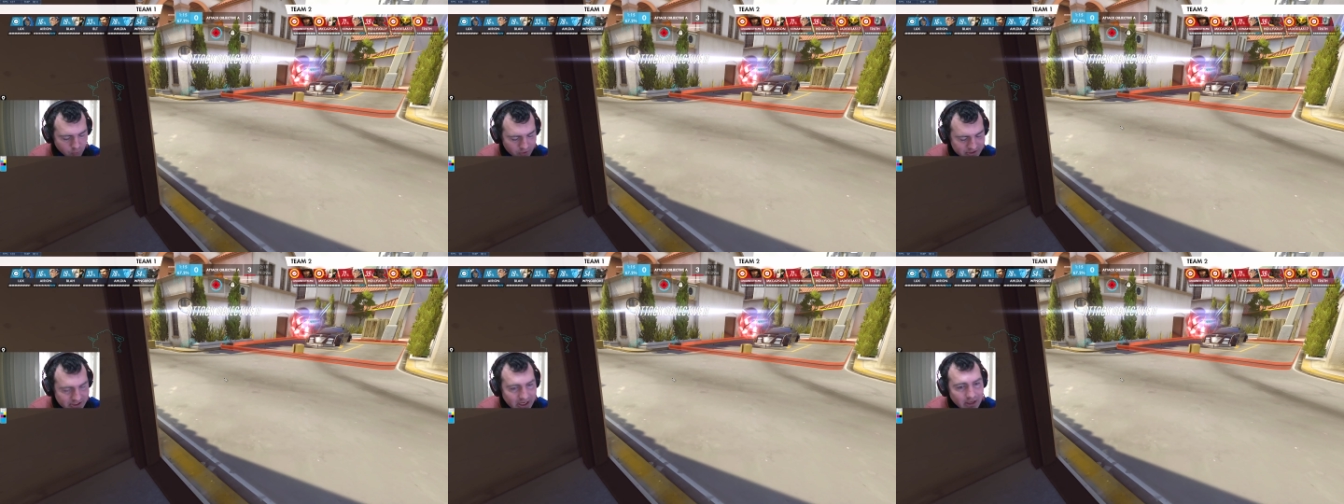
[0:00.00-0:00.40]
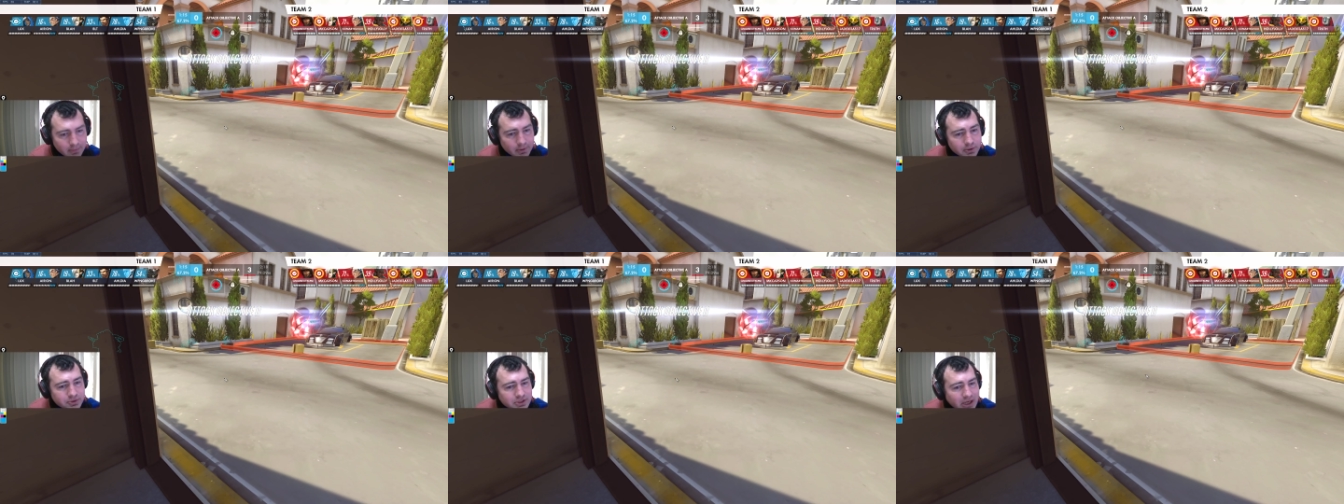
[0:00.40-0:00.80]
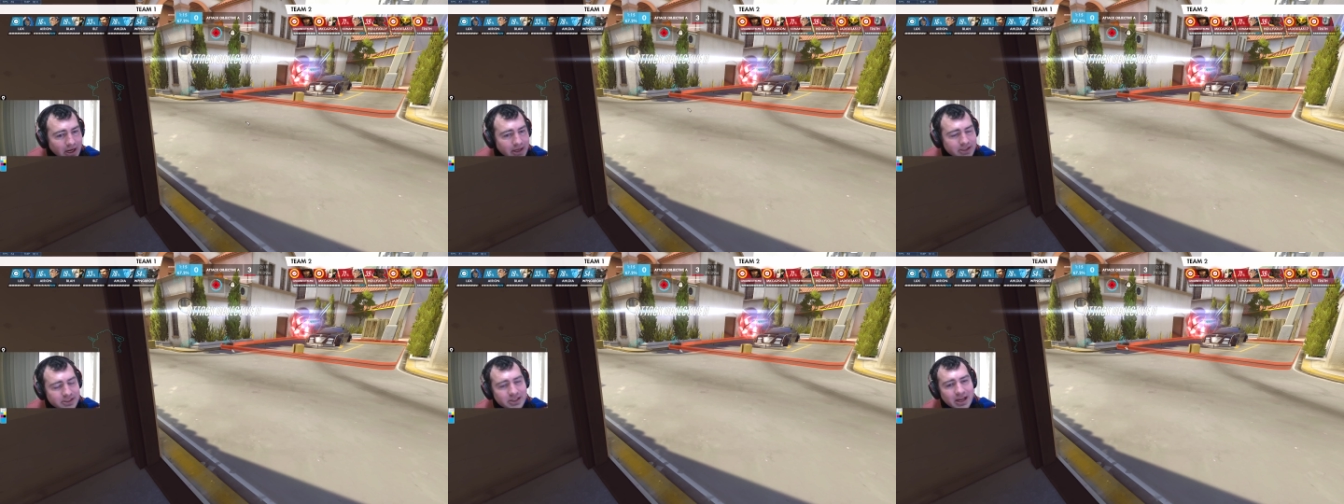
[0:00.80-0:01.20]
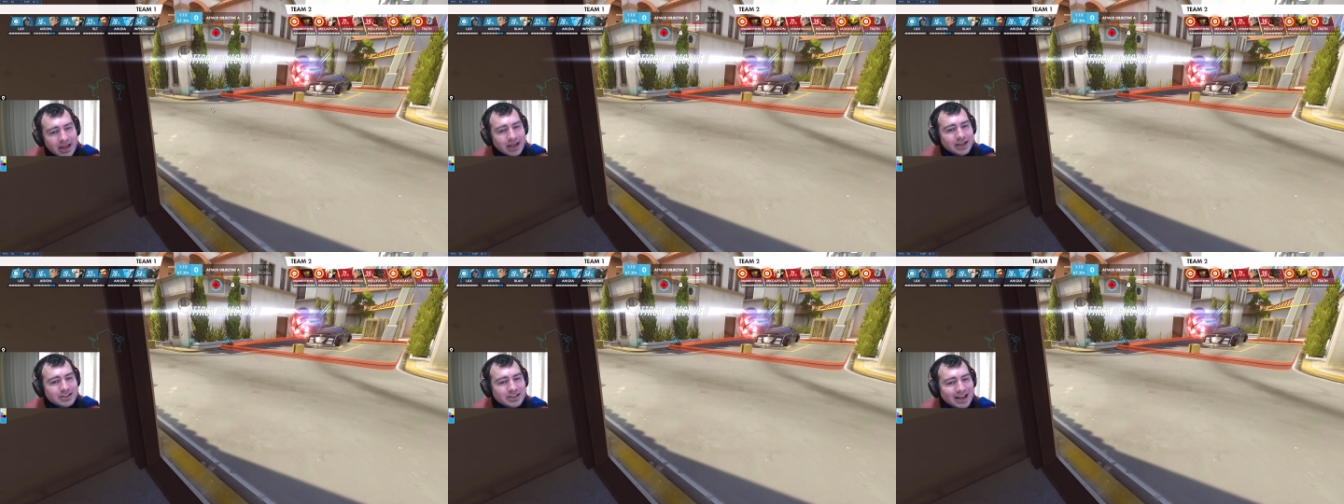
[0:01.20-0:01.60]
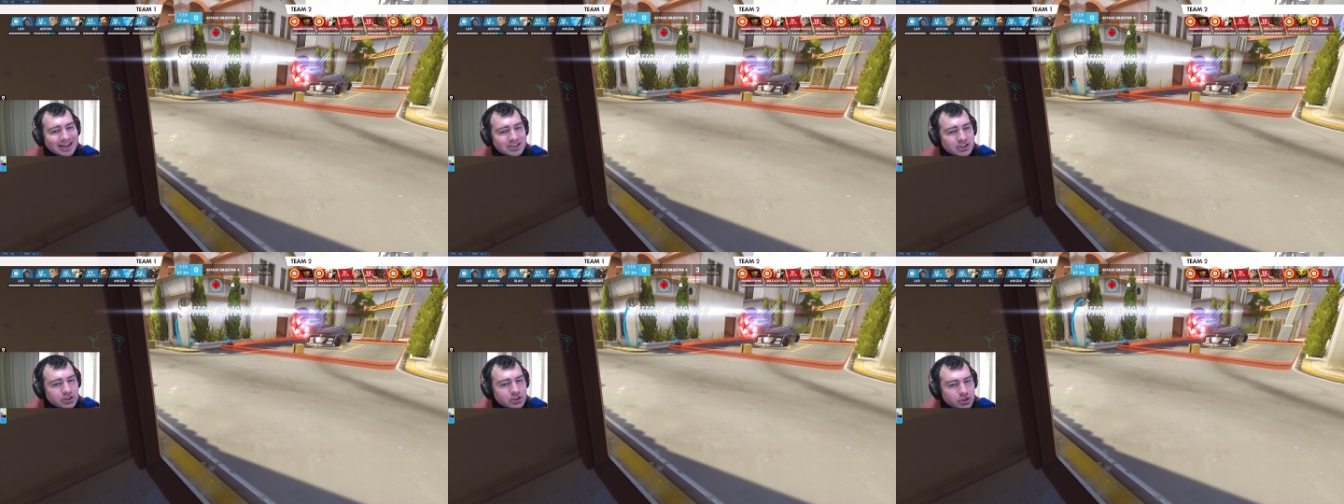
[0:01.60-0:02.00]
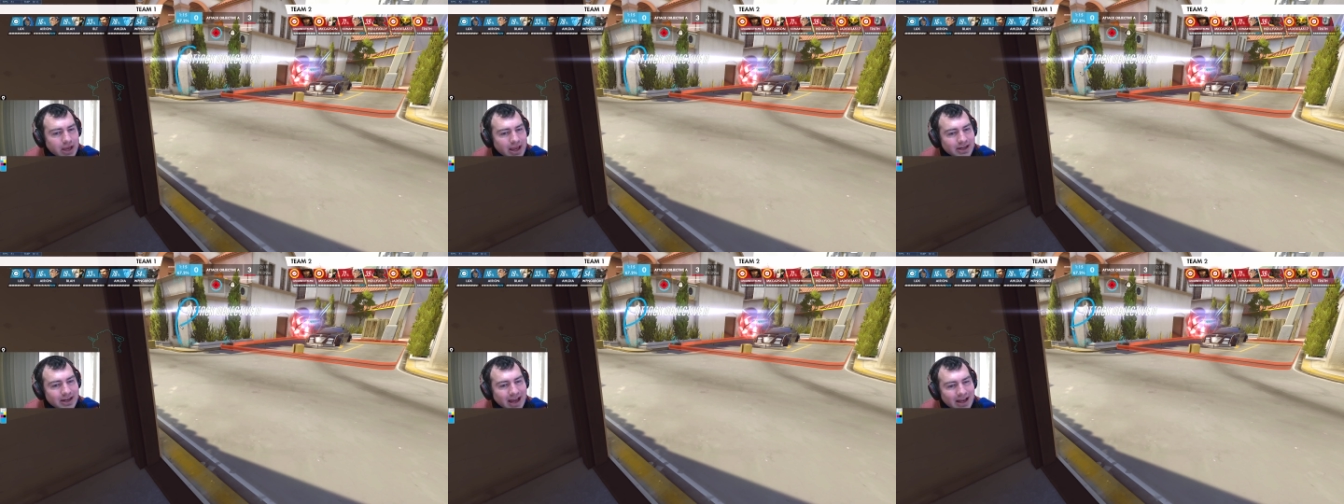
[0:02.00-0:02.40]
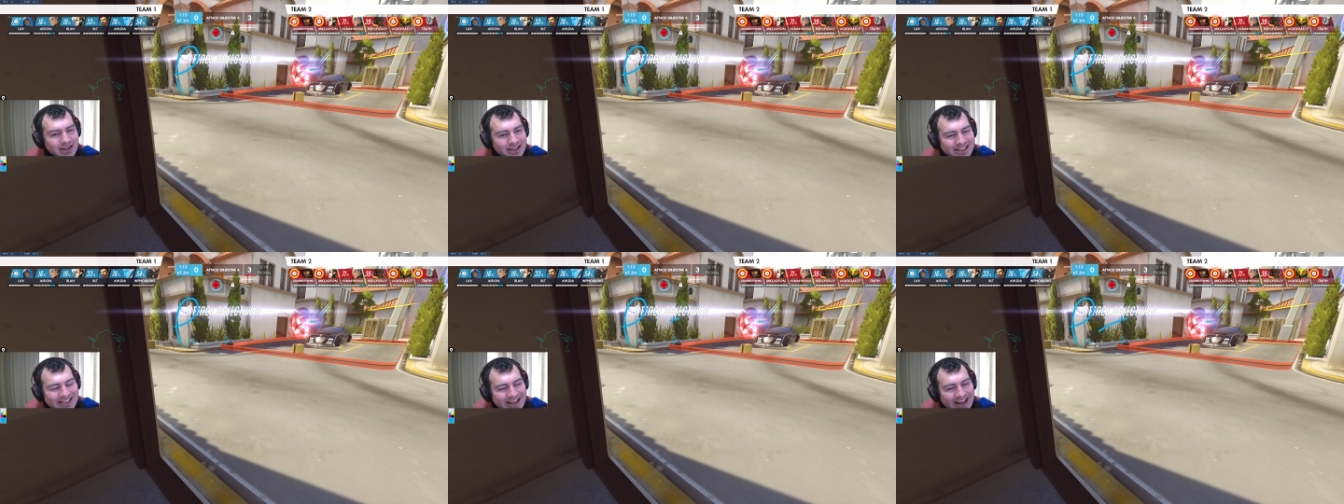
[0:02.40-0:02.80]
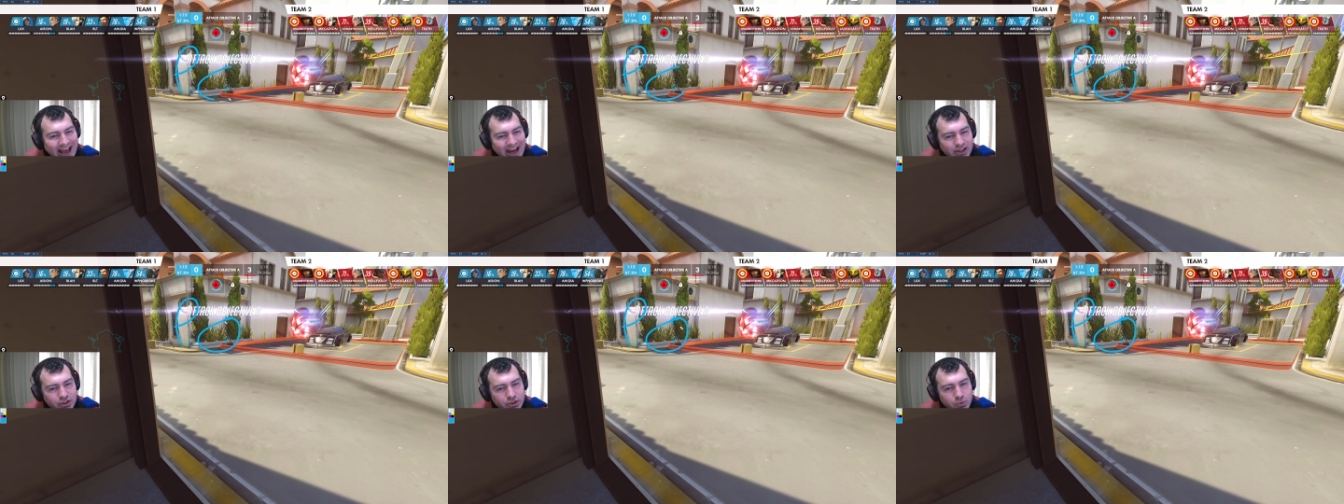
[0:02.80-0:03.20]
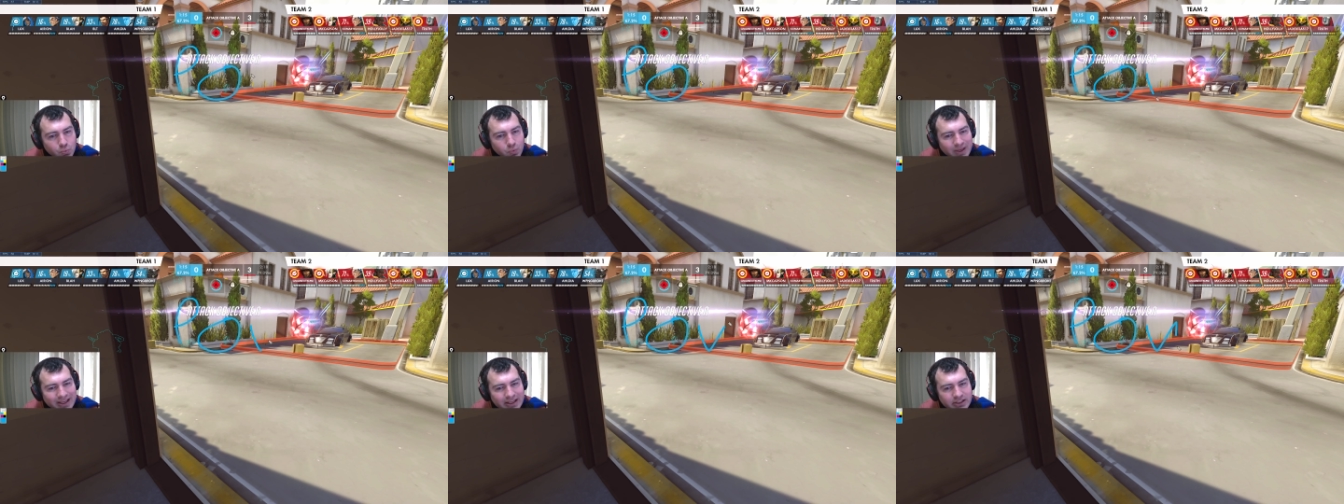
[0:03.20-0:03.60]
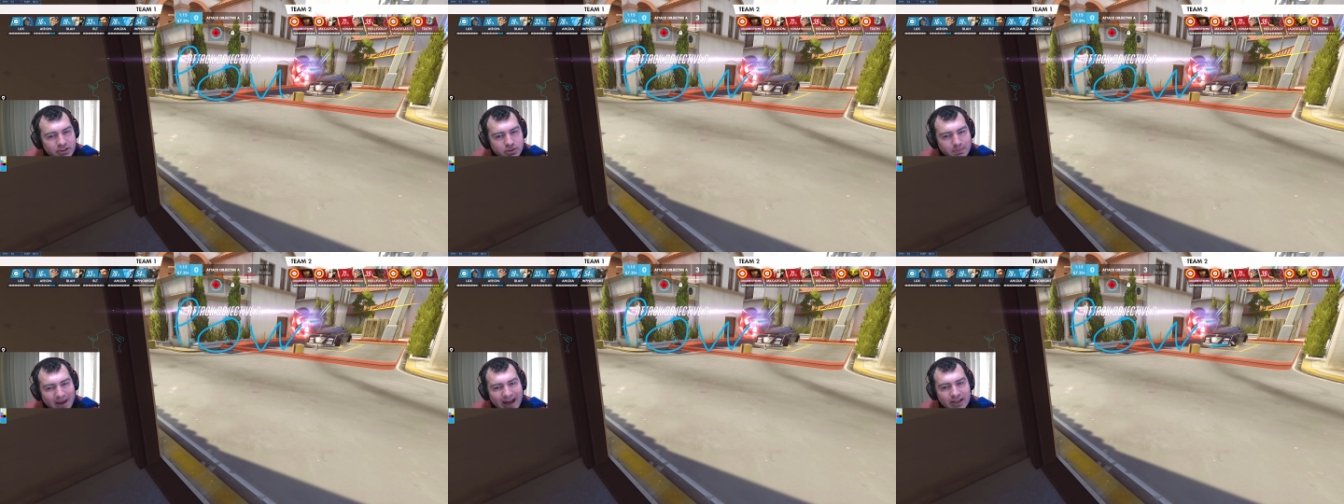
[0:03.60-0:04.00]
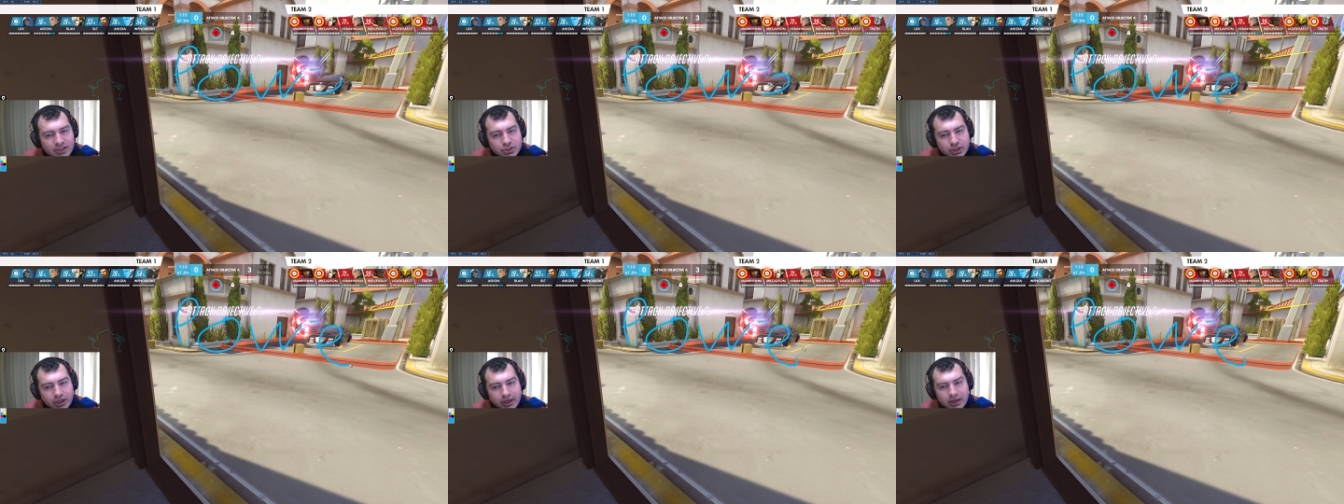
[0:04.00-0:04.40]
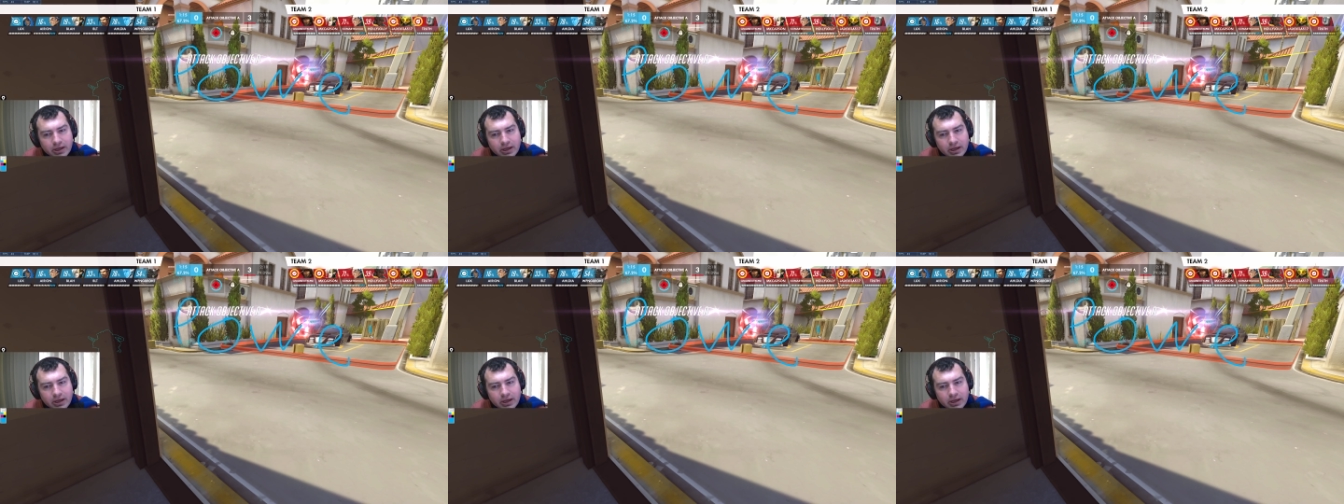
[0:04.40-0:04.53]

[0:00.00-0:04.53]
What tank mode does is it actually weakens Bastion.